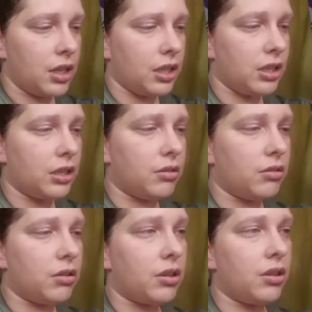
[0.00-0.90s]
a little
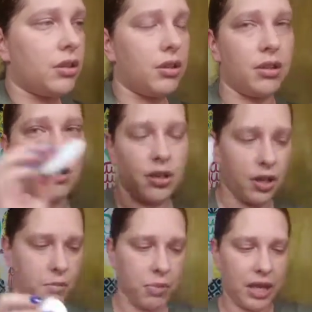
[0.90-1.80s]

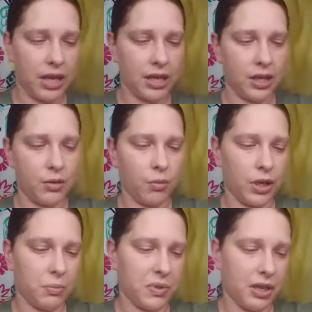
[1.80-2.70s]
cotton pad and
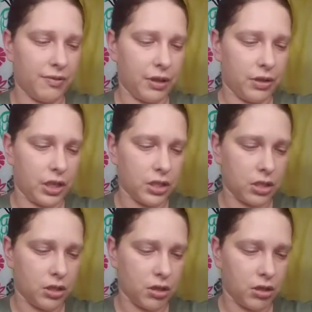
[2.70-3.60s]
wipe that
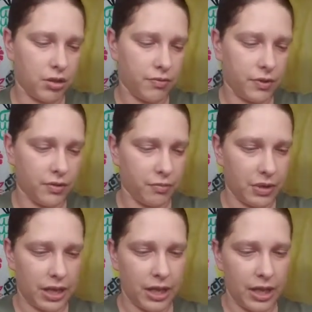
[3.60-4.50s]
foundation off of
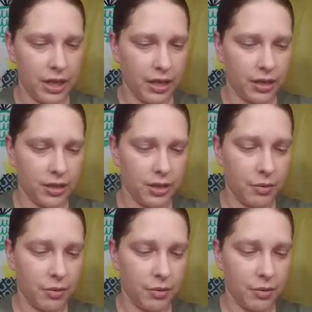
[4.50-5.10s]
my hand,